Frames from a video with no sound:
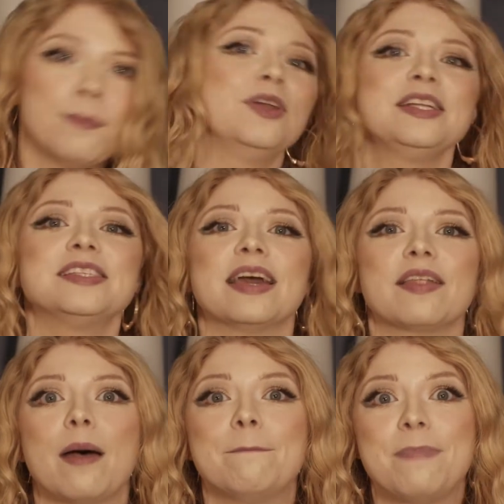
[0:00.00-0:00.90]
pulling
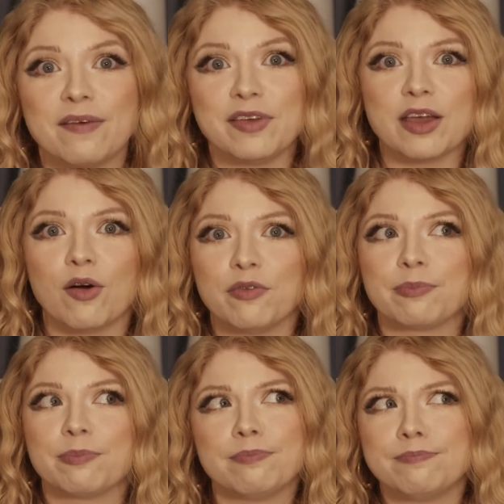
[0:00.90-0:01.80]
together a bevy
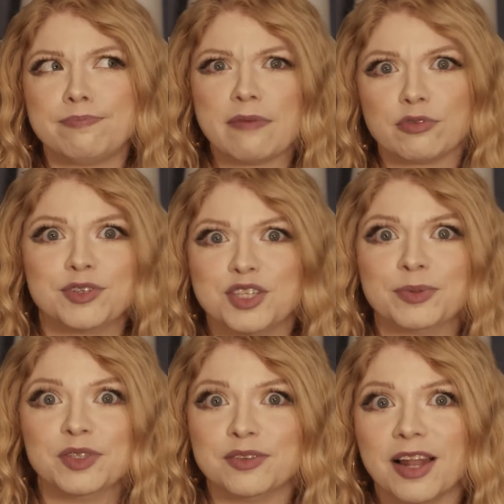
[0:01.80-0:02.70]
of
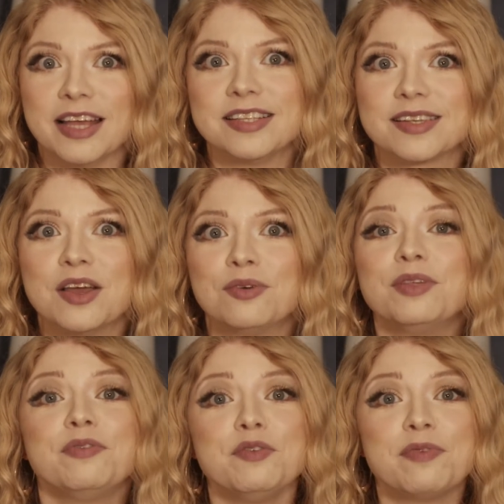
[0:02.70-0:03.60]
beverageable delights,
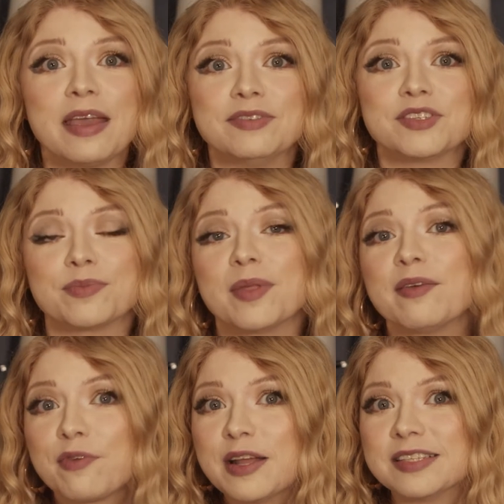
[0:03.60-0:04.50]
with a few favours from
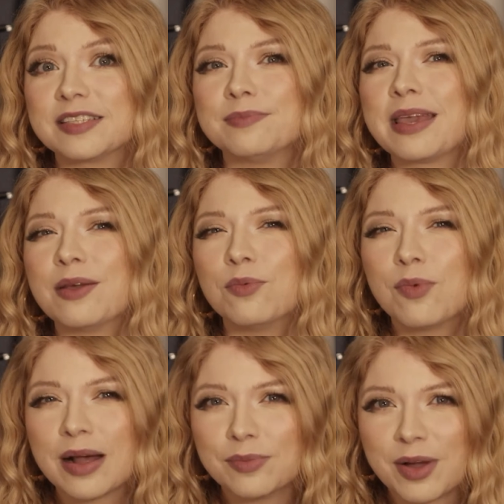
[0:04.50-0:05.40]
their friends to make it
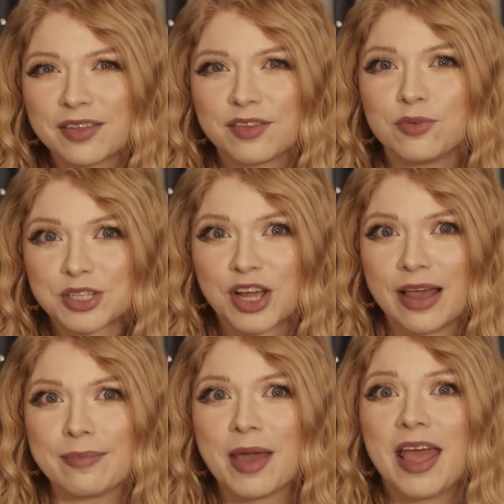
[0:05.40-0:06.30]
well worth your
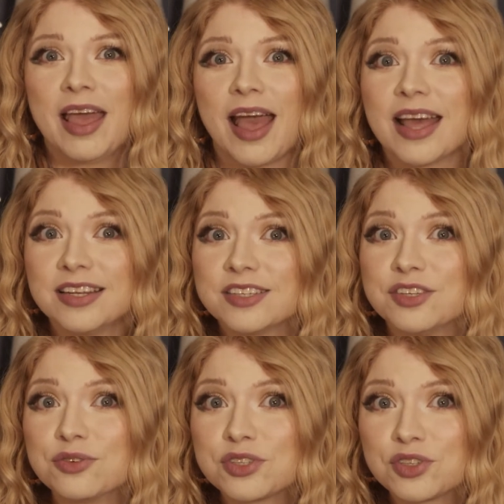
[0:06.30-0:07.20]
time. And
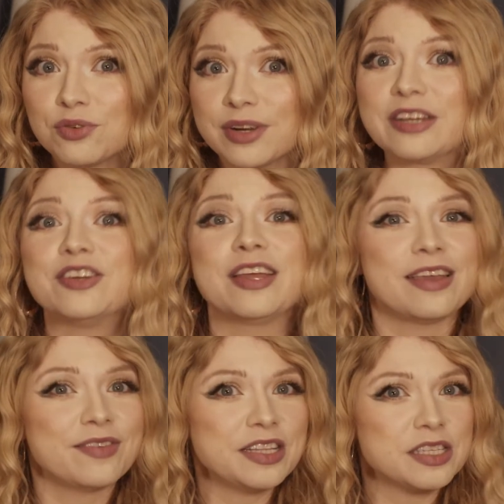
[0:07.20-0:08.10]
your story could
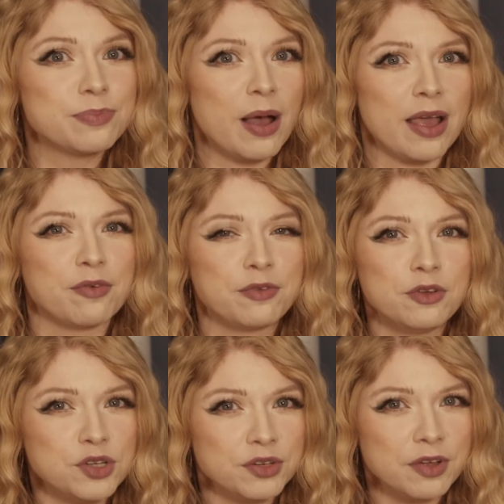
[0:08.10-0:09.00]
even inspire
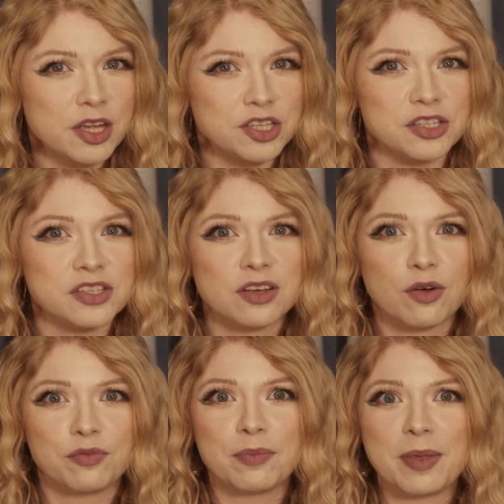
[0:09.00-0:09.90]
future versions
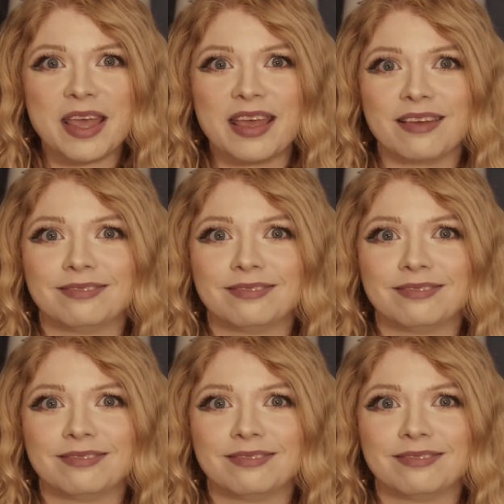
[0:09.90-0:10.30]
of the beer.